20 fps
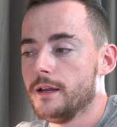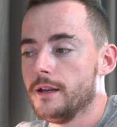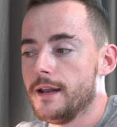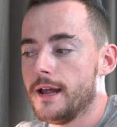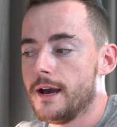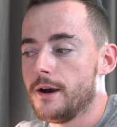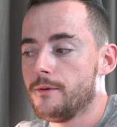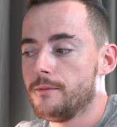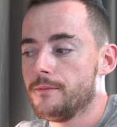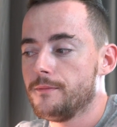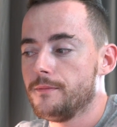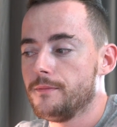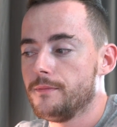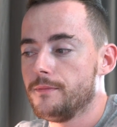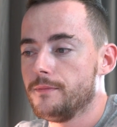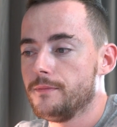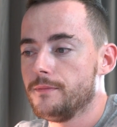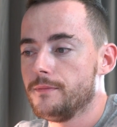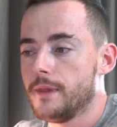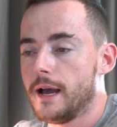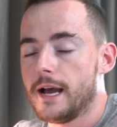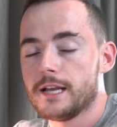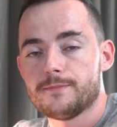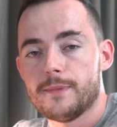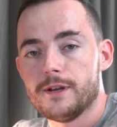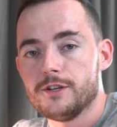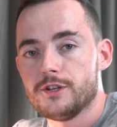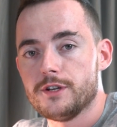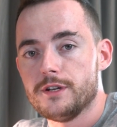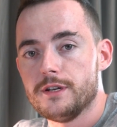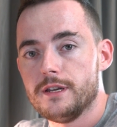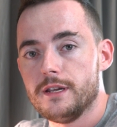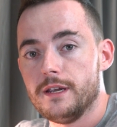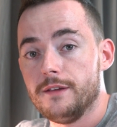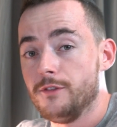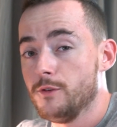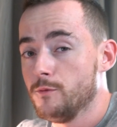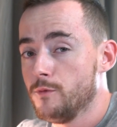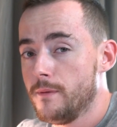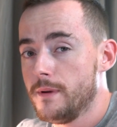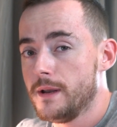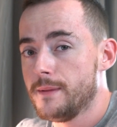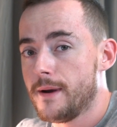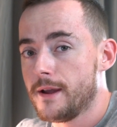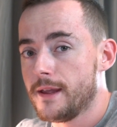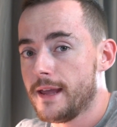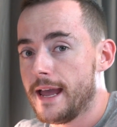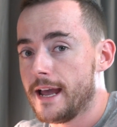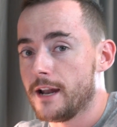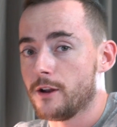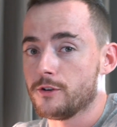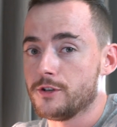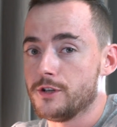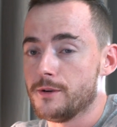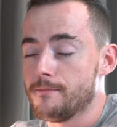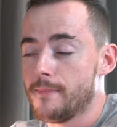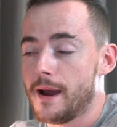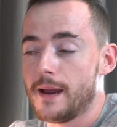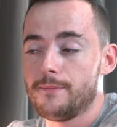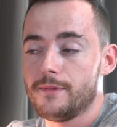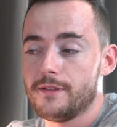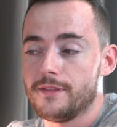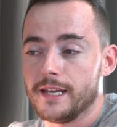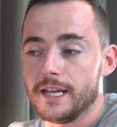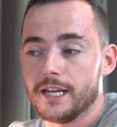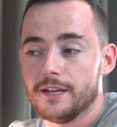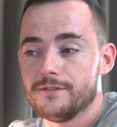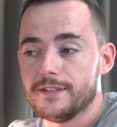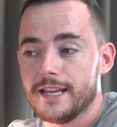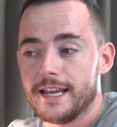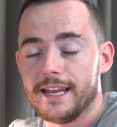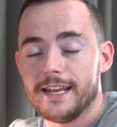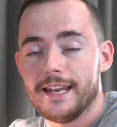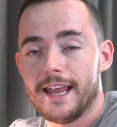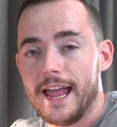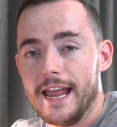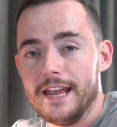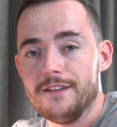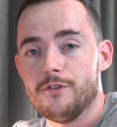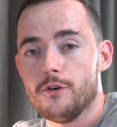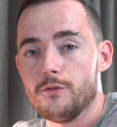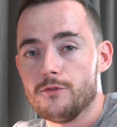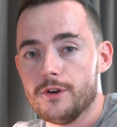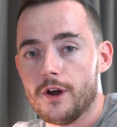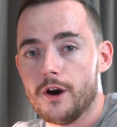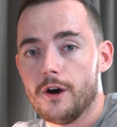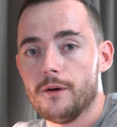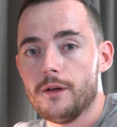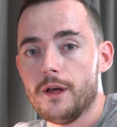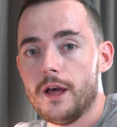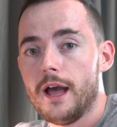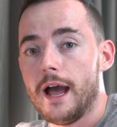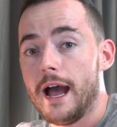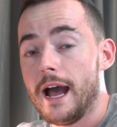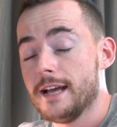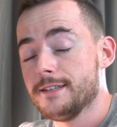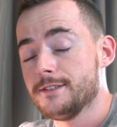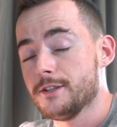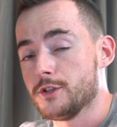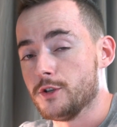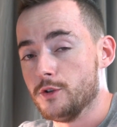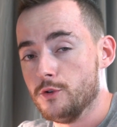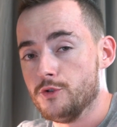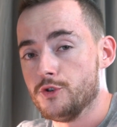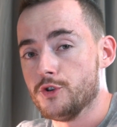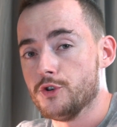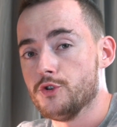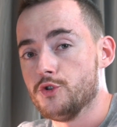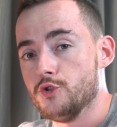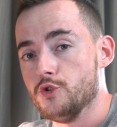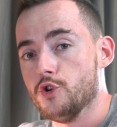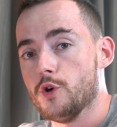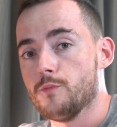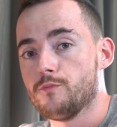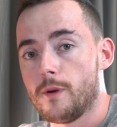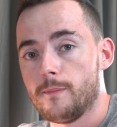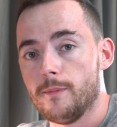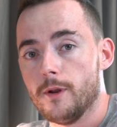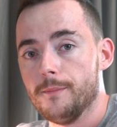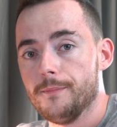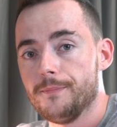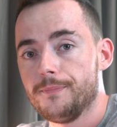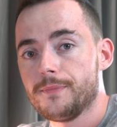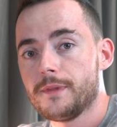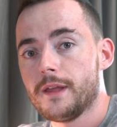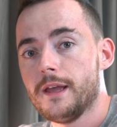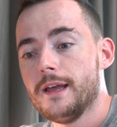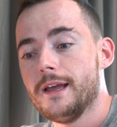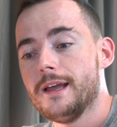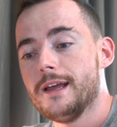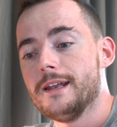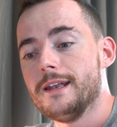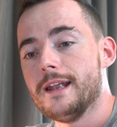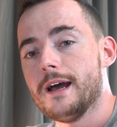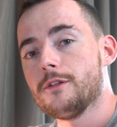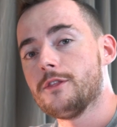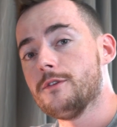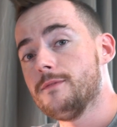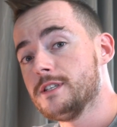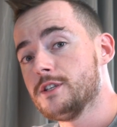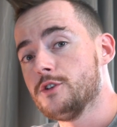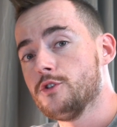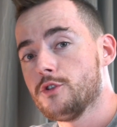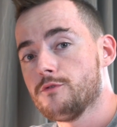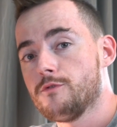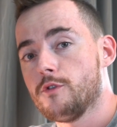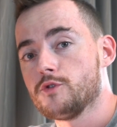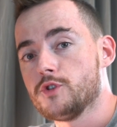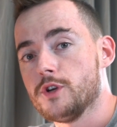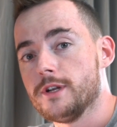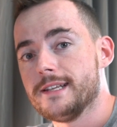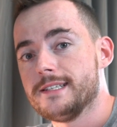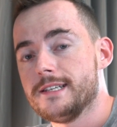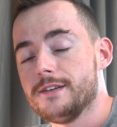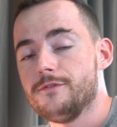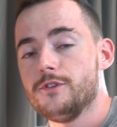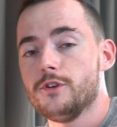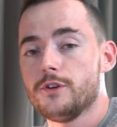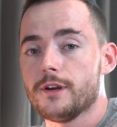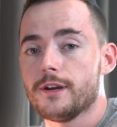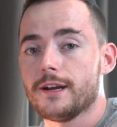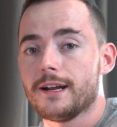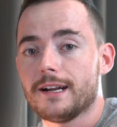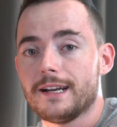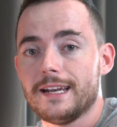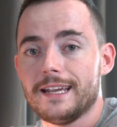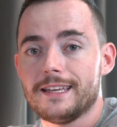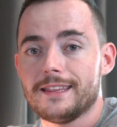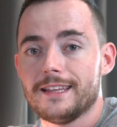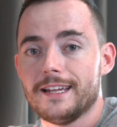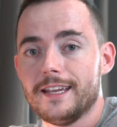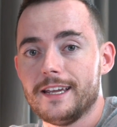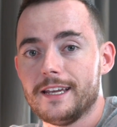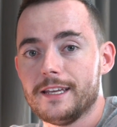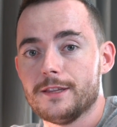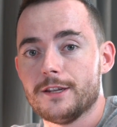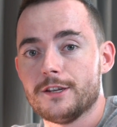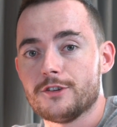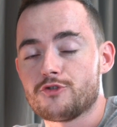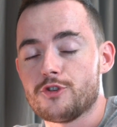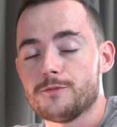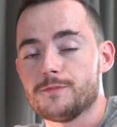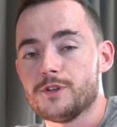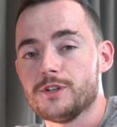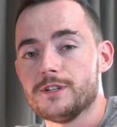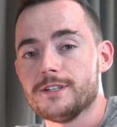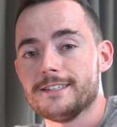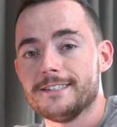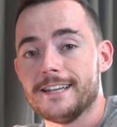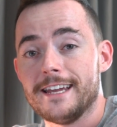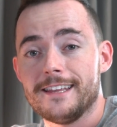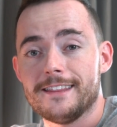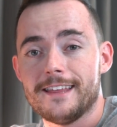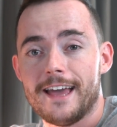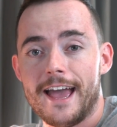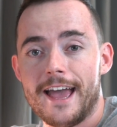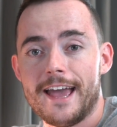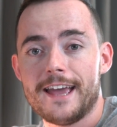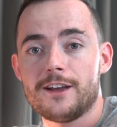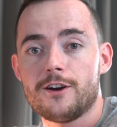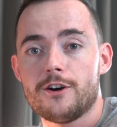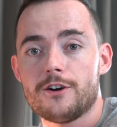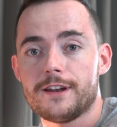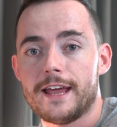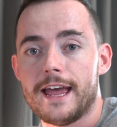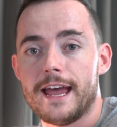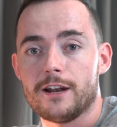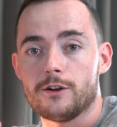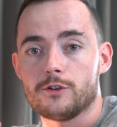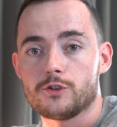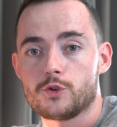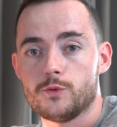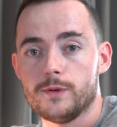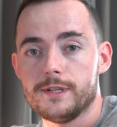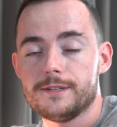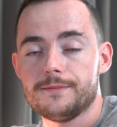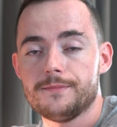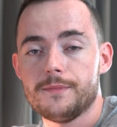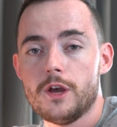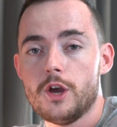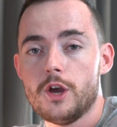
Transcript: Now, as mentioned, if you're worried about your hair loss, you might be thinking of taking Avodart as a solution to your problem. Now, there is another alternative. You can click the link in the description to take the HairGuard hair loss quiz.